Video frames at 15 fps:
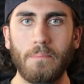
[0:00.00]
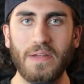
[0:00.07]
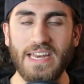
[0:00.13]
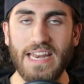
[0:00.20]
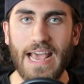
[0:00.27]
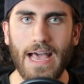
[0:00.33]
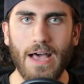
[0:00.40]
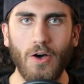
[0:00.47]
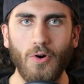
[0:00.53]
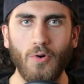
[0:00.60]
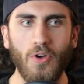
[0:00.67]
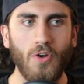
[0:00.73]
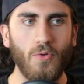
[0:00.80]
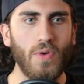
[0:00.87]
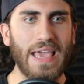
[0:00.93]
But
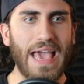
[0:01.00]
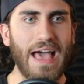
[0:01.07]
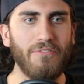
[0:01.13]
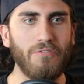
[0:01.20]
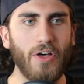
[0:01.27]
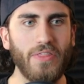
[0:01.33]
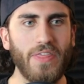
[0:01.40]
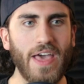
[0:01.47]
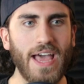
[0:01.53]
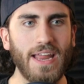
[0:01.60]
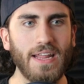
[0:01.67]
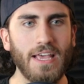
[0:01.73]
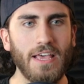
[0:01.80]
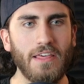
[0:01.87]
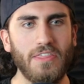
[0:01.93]
now we have all
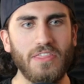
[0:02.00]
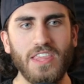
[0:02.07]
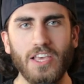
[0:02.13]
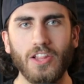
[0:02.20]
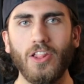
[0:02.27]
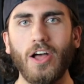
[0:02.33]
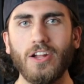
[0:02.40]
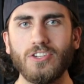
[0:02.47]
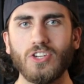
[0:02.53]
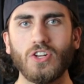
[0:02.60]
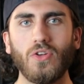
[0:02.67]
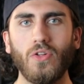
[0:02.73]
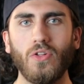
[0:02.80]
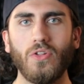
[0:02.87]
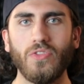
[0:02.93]
that
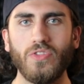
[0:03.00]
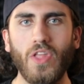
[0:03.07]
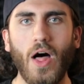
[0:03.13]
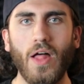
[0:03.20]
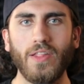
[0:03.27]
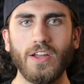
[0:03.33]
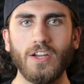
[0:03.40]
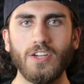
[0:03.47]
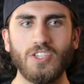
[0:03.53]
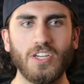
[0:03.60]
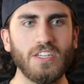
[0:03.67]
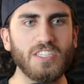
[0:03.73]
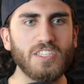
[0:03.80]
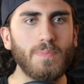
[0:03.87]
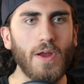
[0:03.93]
theological knowledge
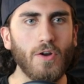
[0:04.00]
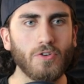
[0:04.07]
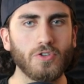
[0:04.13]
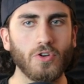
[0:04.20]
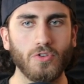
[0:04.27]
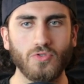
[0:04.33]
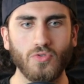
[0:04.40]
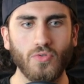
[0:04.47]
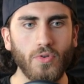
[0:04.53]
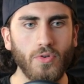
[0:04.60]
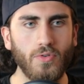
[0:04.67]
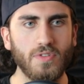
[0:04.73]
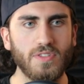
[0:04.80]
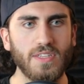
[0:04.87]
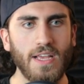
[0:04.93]
and spiritual
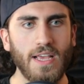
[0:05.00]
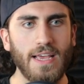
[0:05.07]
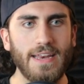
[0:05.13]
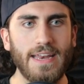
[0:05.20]
truths.